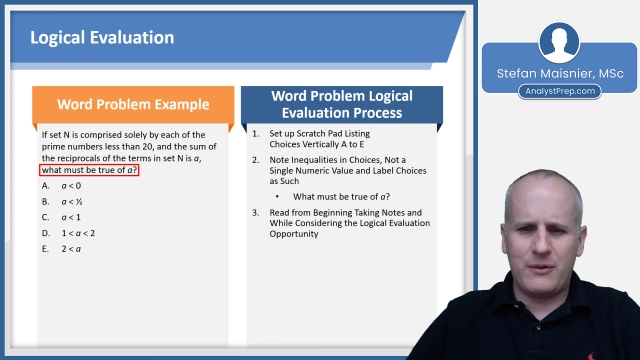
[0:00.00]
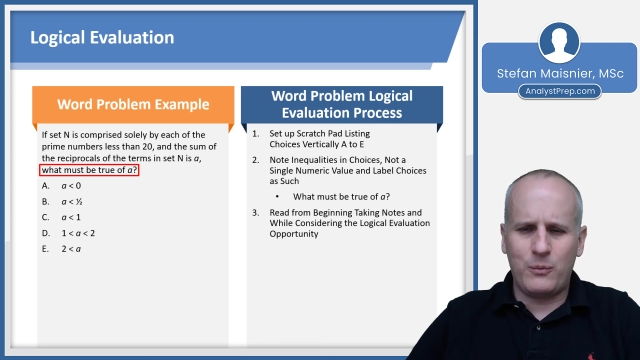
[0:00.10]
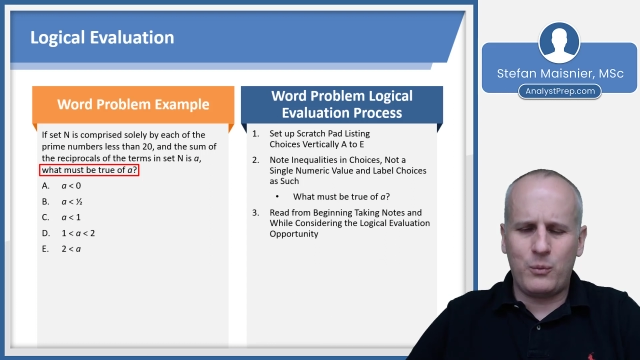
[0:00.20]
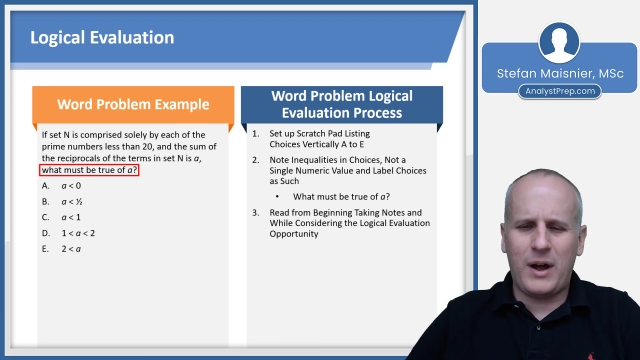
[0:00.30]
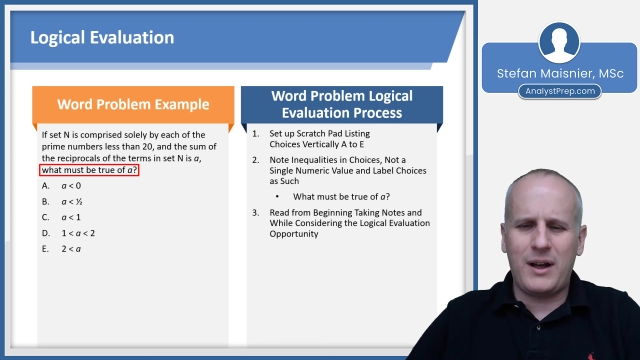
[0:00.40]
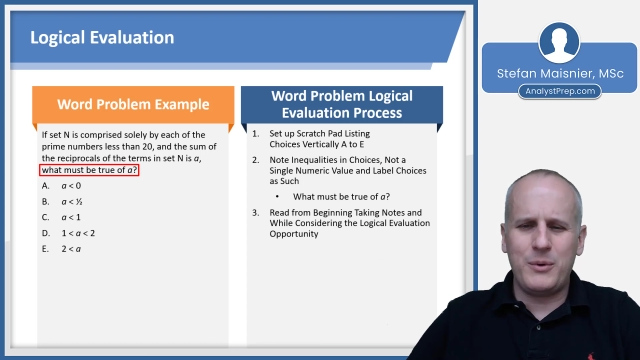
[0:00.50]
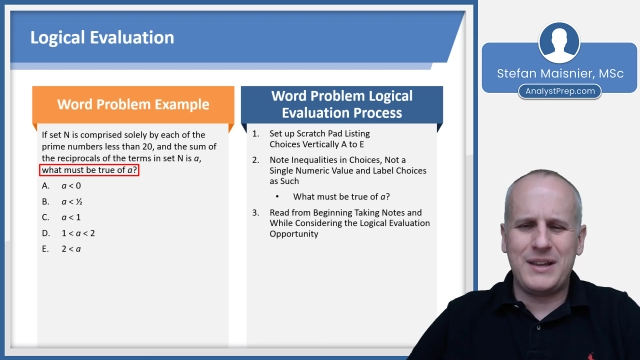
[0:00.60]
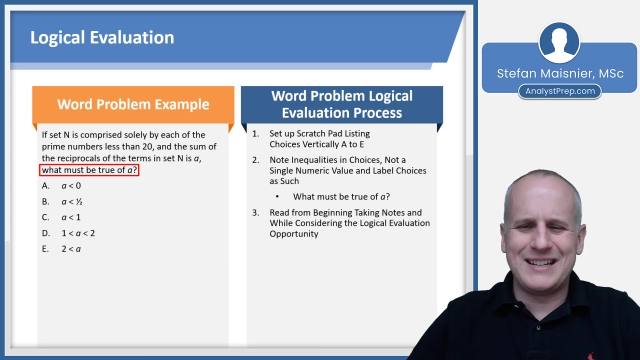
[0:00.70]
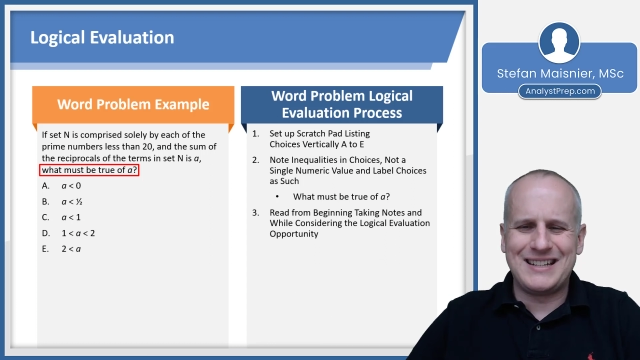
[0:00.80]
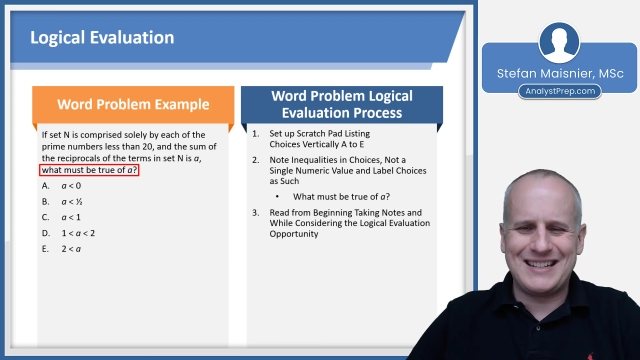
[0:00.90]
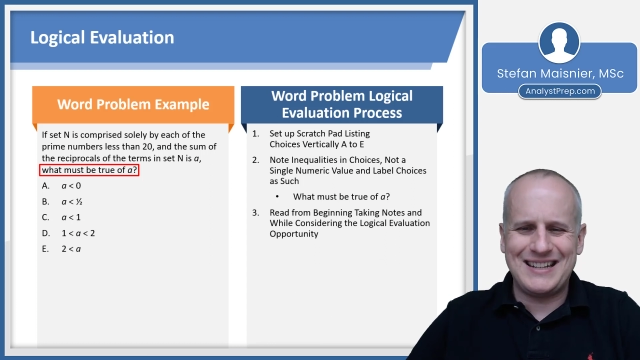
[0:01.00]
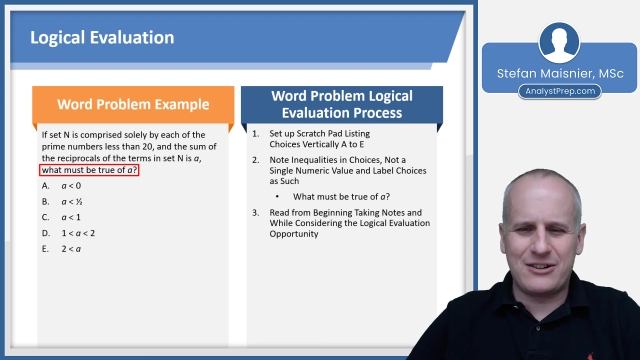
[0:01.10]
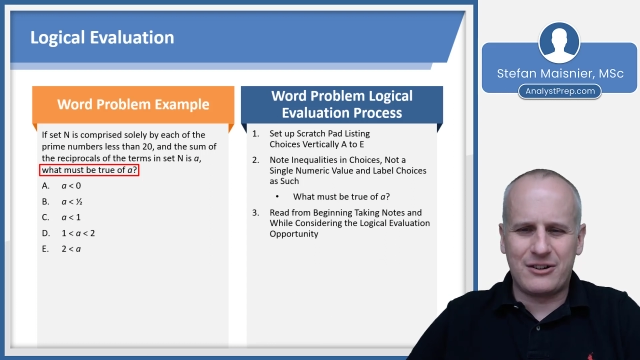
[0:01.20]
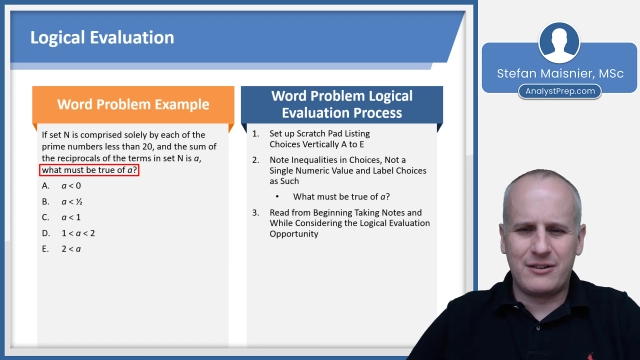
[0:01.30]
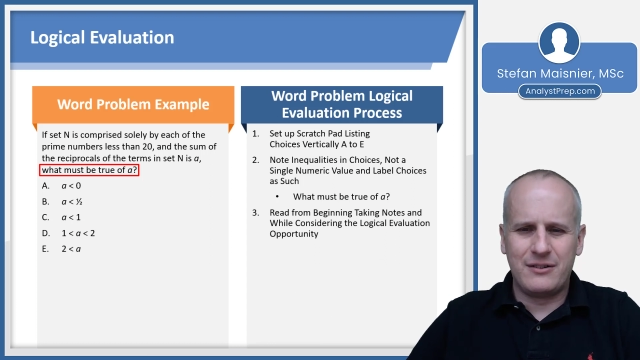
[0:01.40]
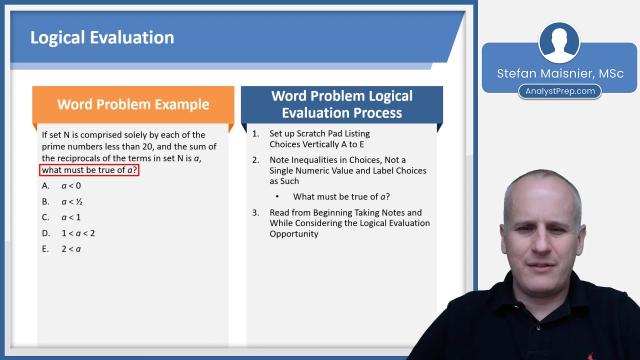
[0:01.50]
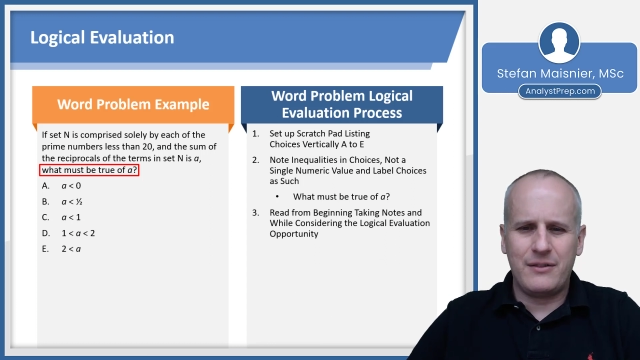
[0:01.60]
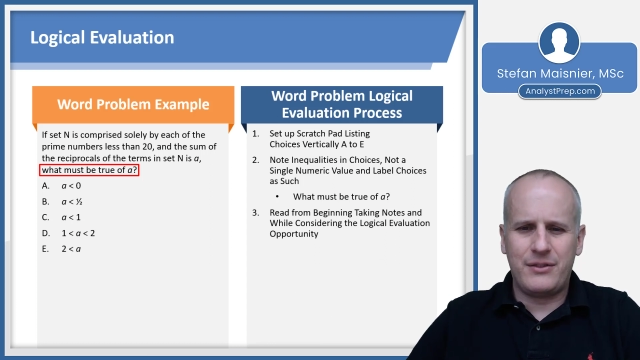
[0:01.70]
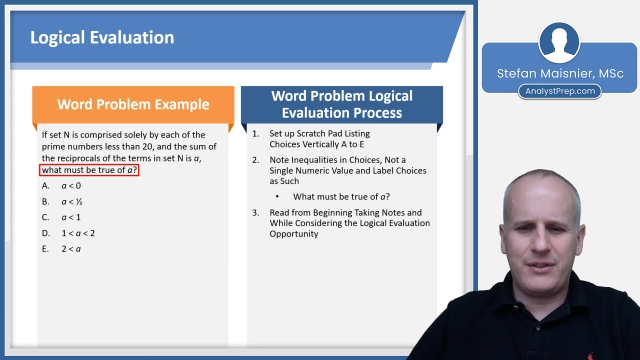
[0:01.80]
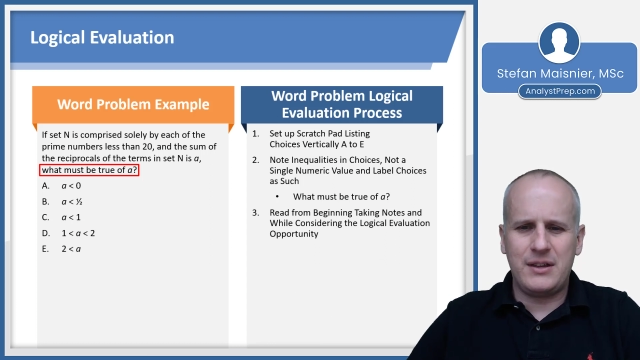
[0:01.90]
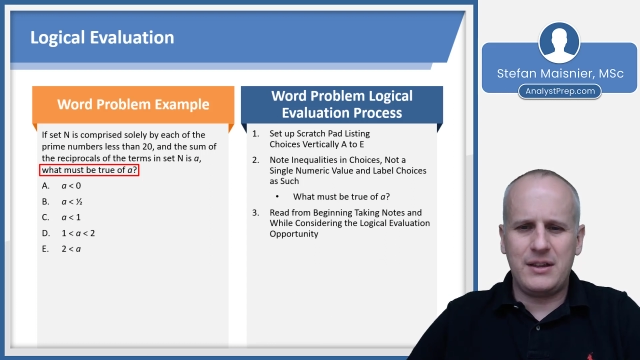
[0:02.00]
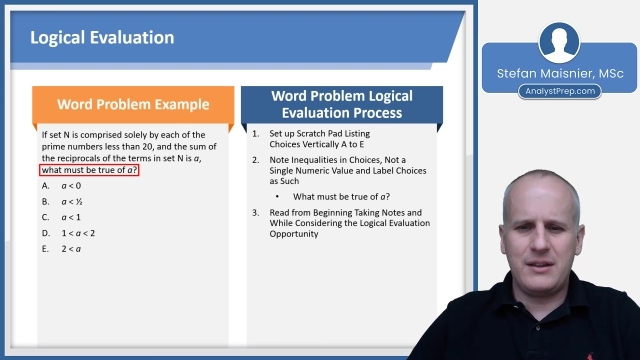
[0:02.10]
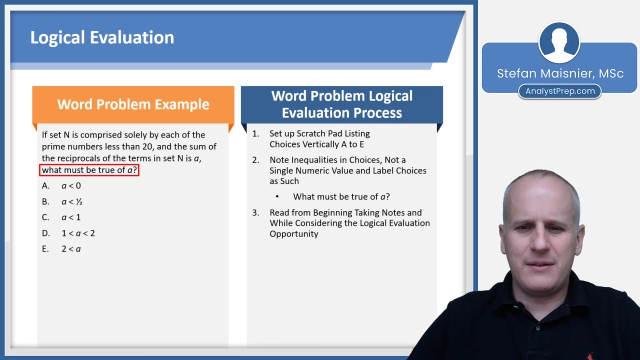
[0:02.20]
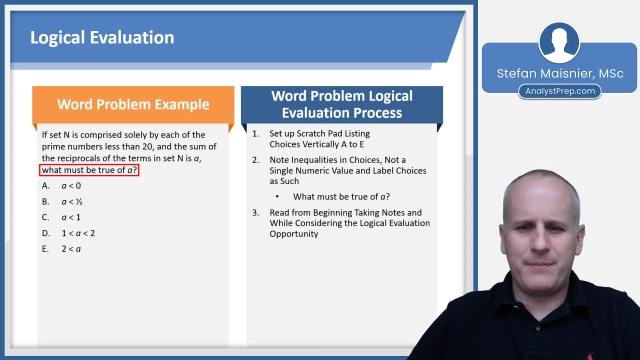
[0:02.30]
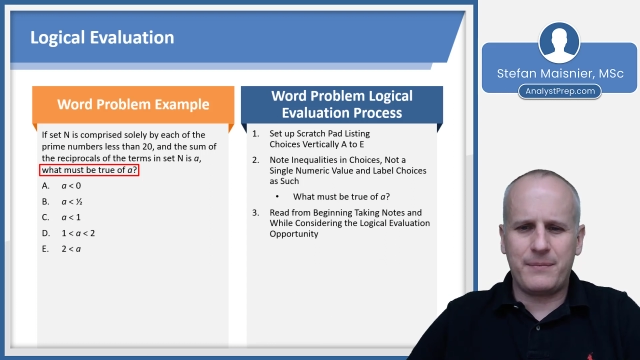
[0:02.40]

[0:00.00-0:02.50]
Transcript: while we consider the